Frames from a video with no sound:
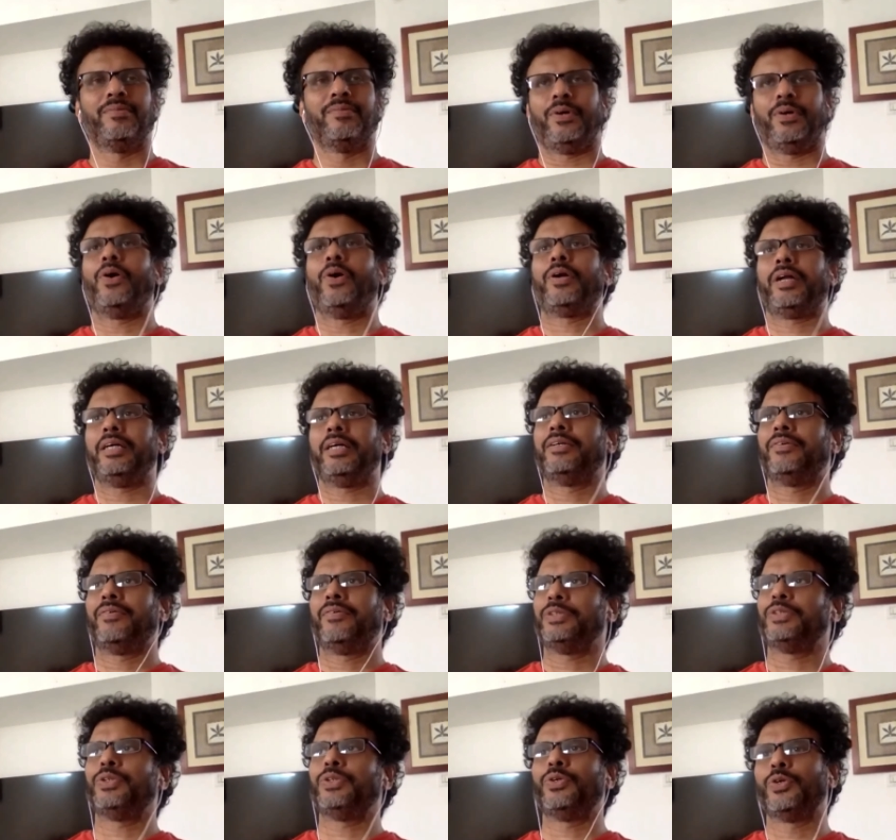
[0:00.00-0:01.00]
or rather,
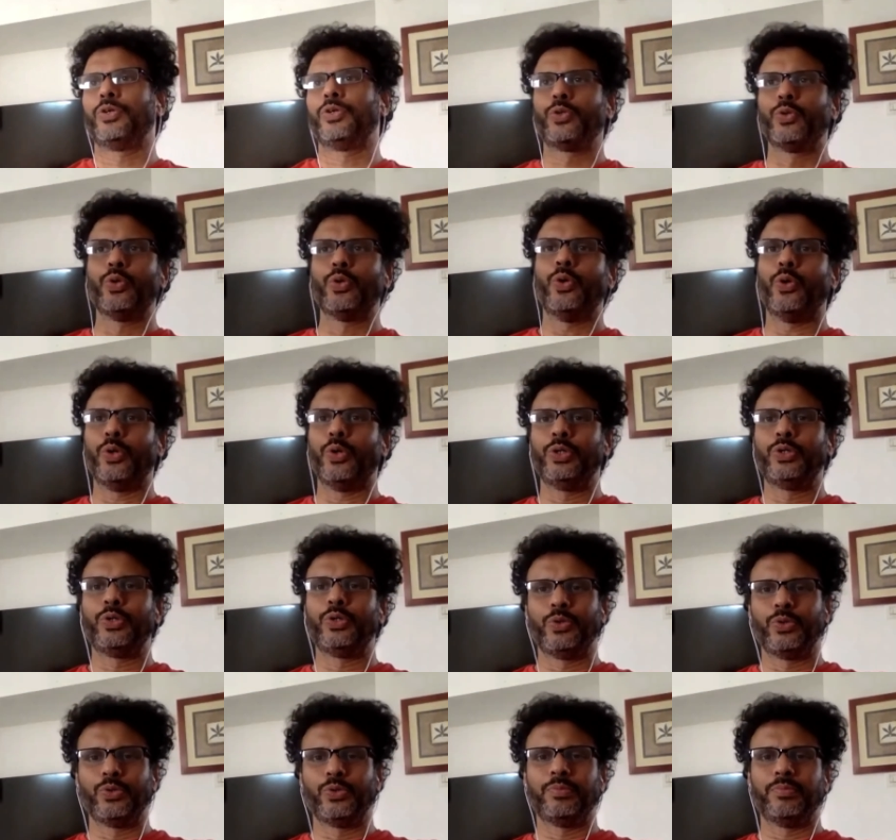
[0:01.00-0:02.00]
once you grow too old to
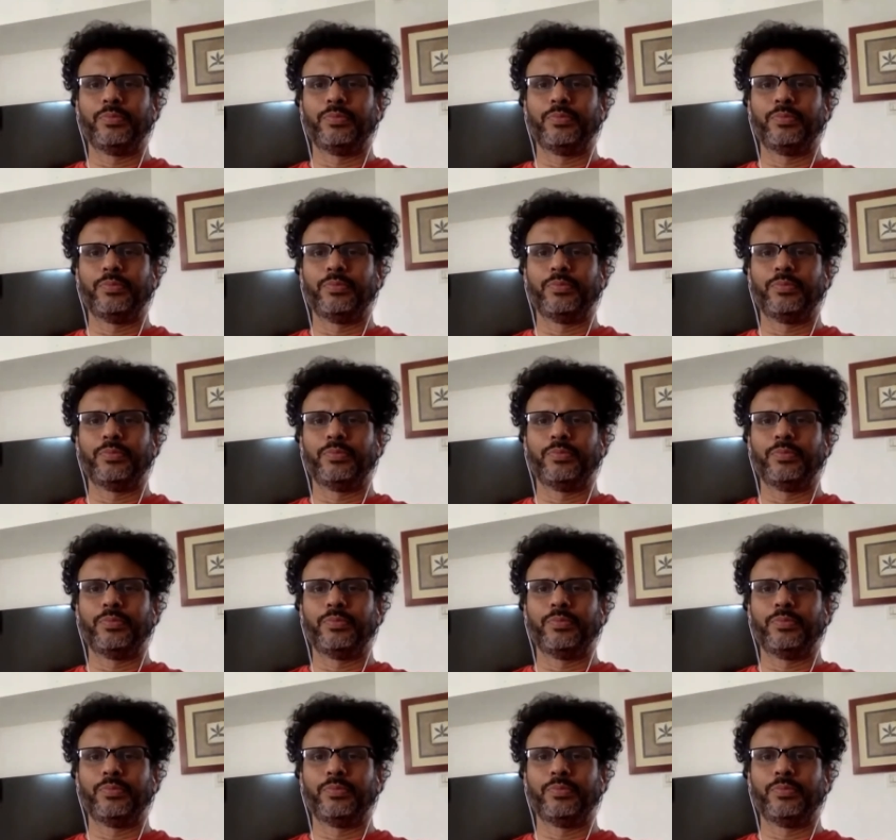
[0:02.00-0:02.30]
do much,